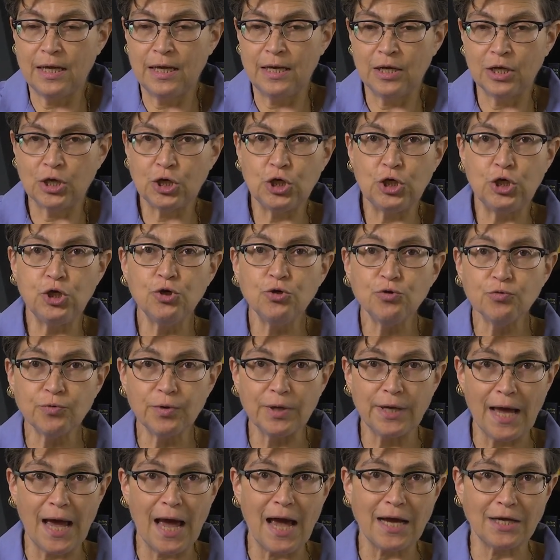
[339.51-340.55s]
an acute
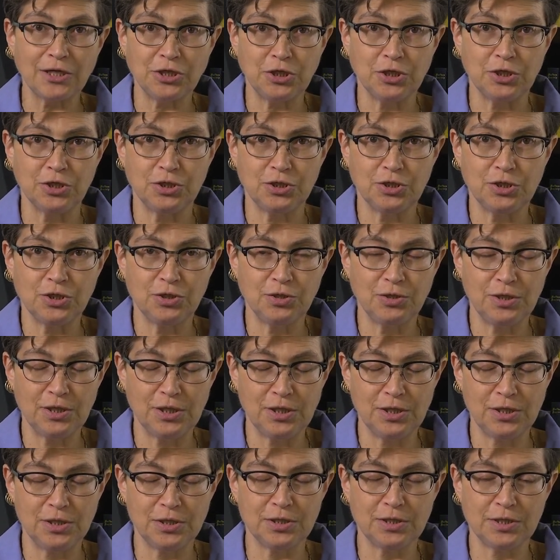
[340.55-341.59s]
reaction to
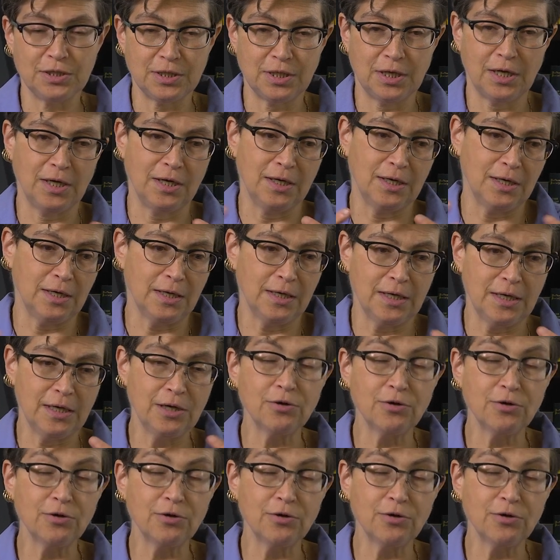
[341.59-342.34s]
these uh,